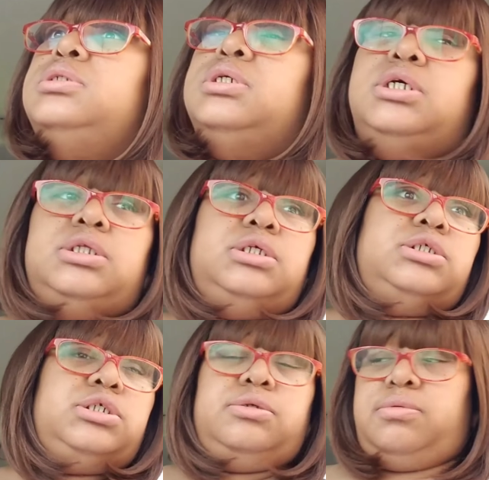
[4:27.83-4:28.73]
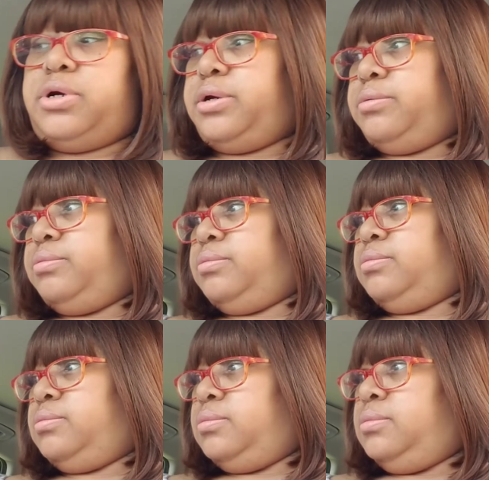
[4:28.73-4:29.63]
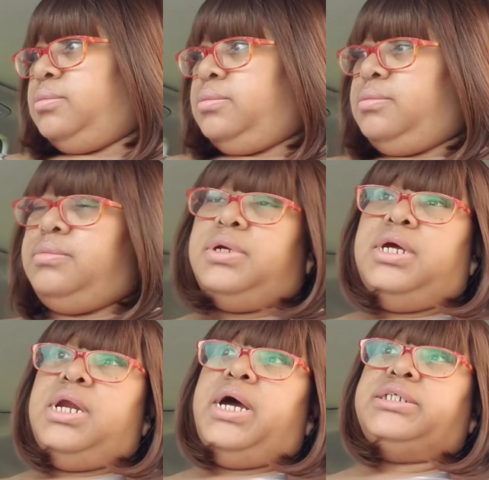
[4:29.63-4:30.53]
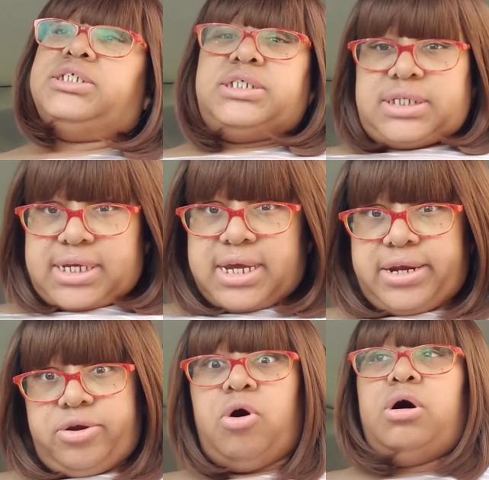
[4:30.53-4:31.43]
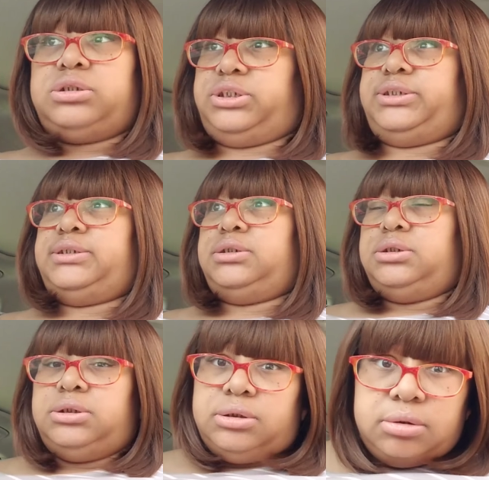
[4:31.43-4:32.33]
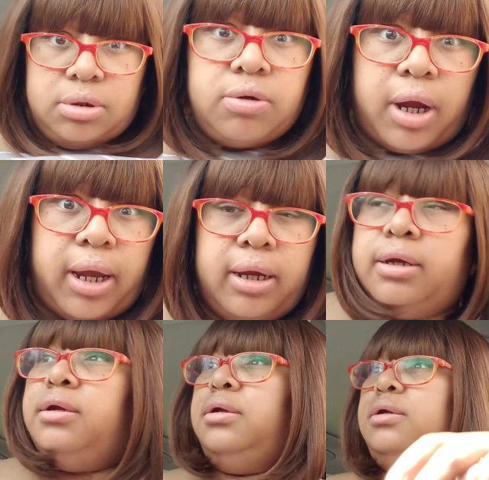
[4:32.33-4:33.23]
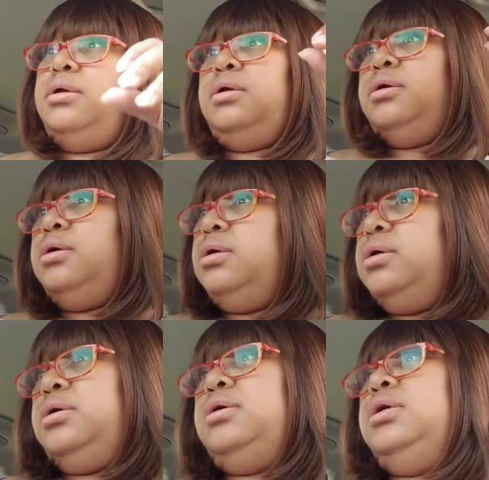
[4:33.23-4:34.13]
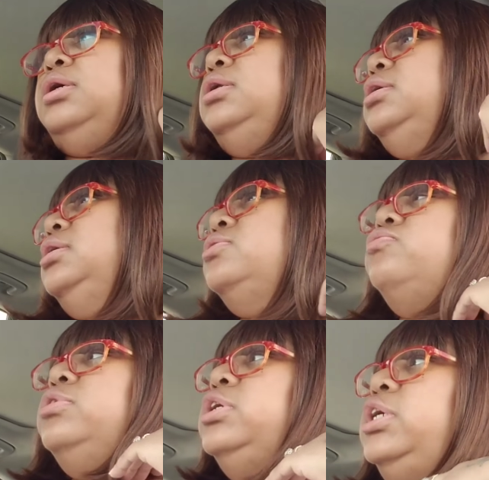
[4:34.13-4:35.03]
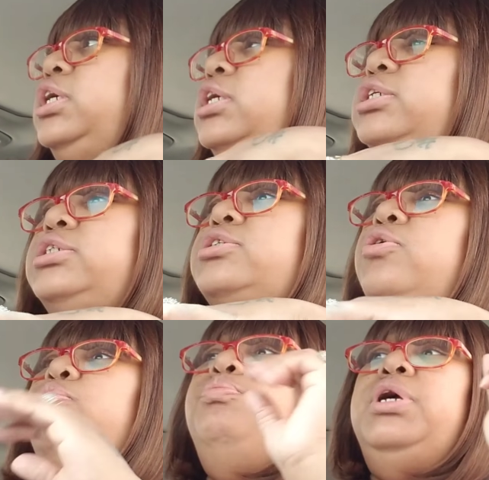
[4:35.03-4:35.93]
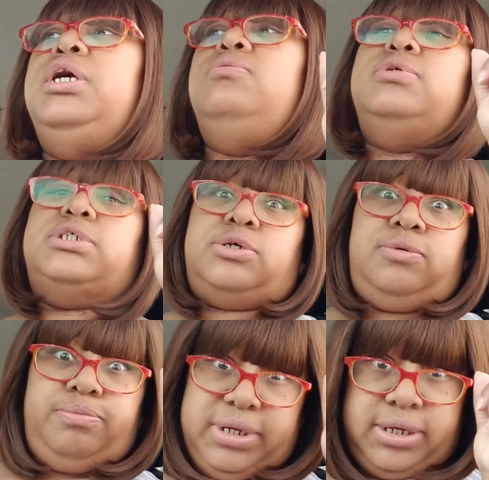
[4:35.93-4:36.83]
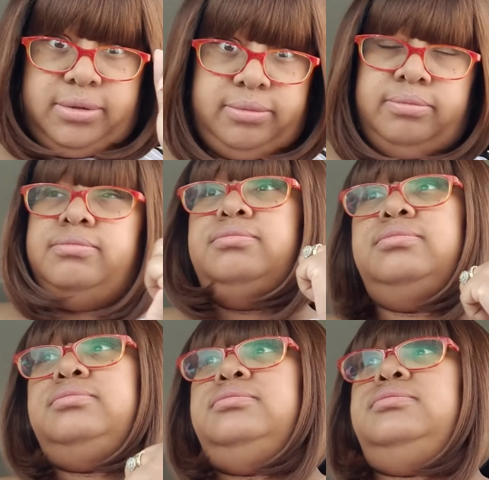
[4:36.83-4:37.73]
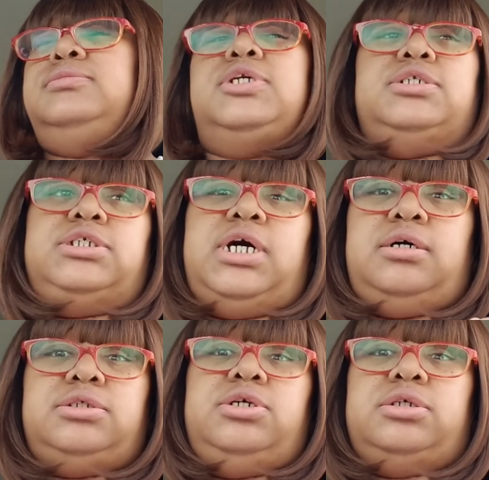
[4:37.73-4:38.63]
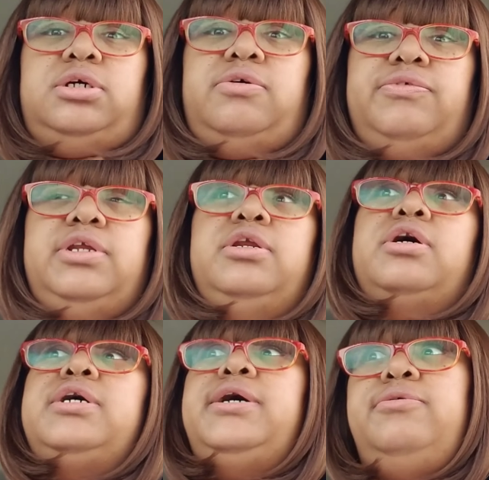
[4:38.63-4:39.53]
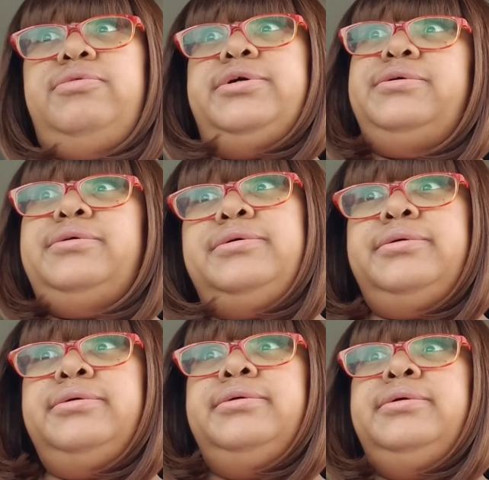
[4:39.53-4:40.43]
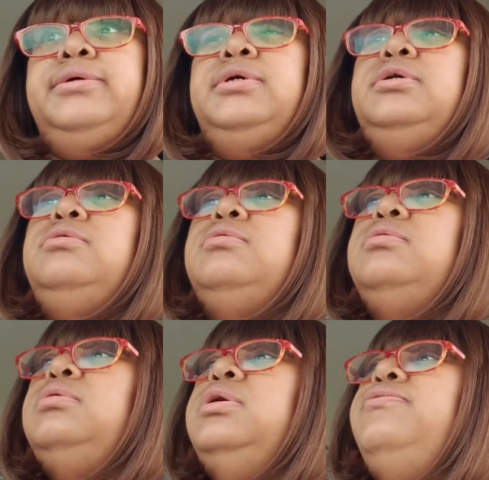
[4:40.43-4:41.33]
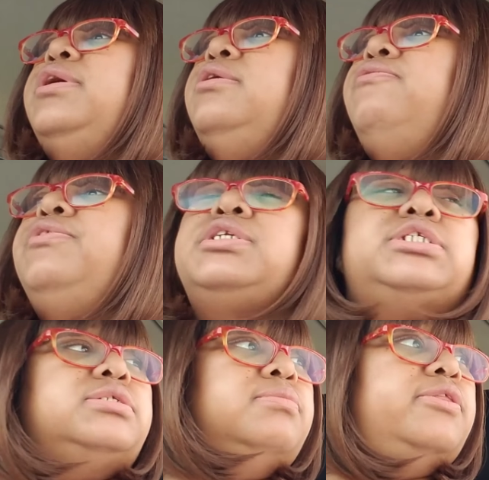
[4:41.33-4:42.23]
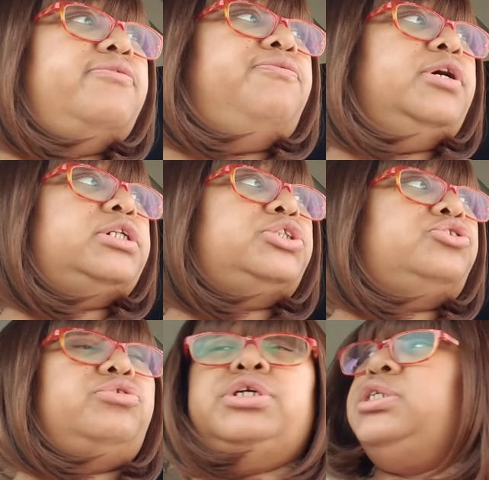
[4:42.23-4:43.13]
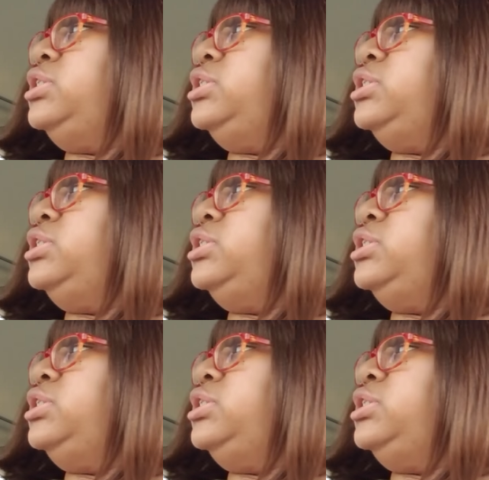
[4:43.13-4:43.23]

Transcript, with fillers: to get this shit right. And I just cannot. Okay? It is what it is. It's gonna be what it's gonna be. Cause y'all chucked off in the corner. If they don't fix this motherfucking street,